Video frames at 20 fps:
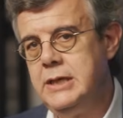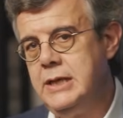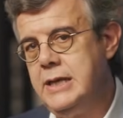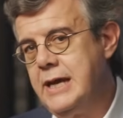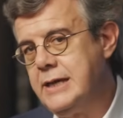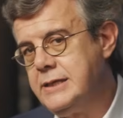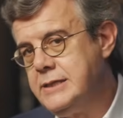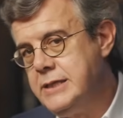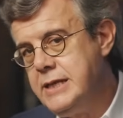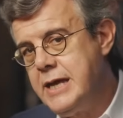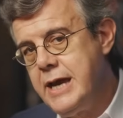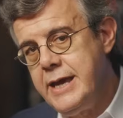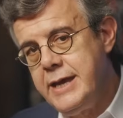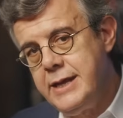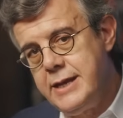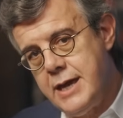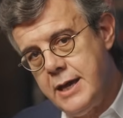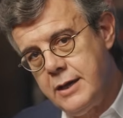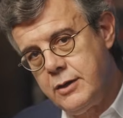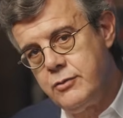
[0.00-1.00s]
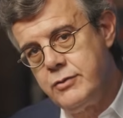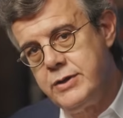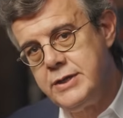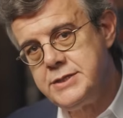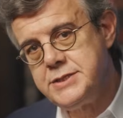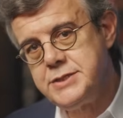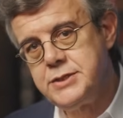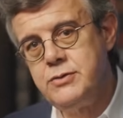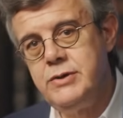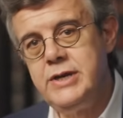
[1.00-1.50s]
like denying accurate
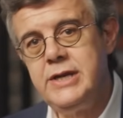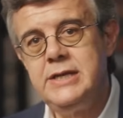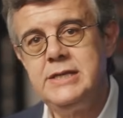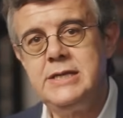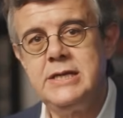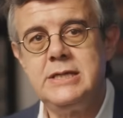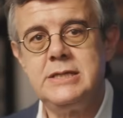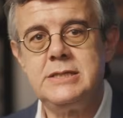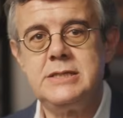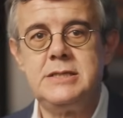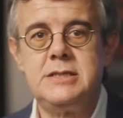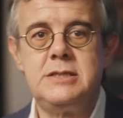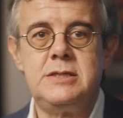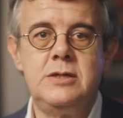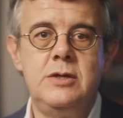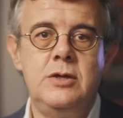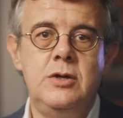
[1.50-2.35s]
screen tests